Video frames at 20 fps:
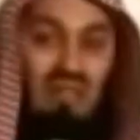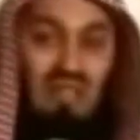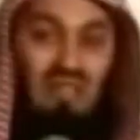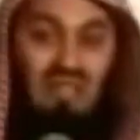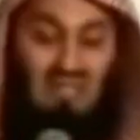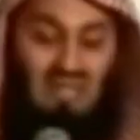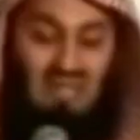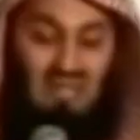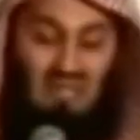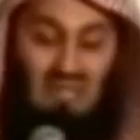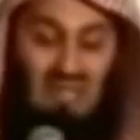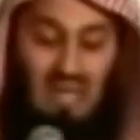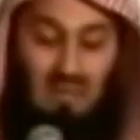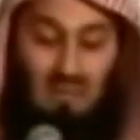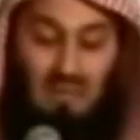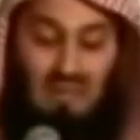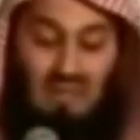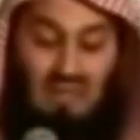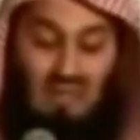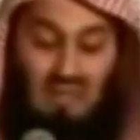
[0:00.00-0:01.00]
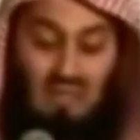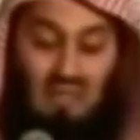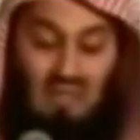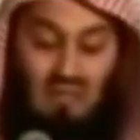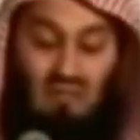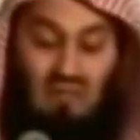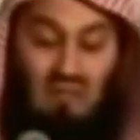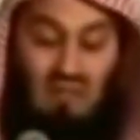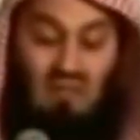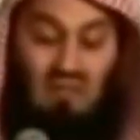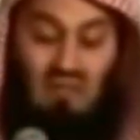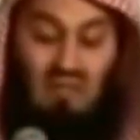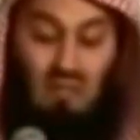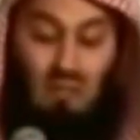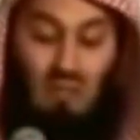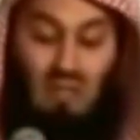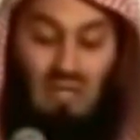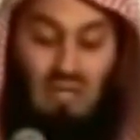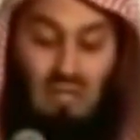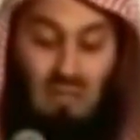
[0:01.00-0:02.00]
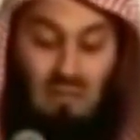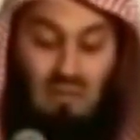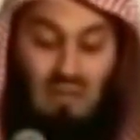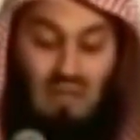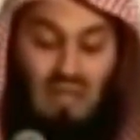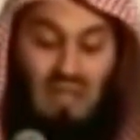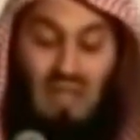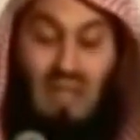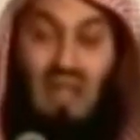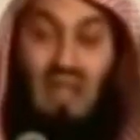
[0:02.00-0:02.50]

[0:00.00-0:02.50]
everything started happening very, very quickly.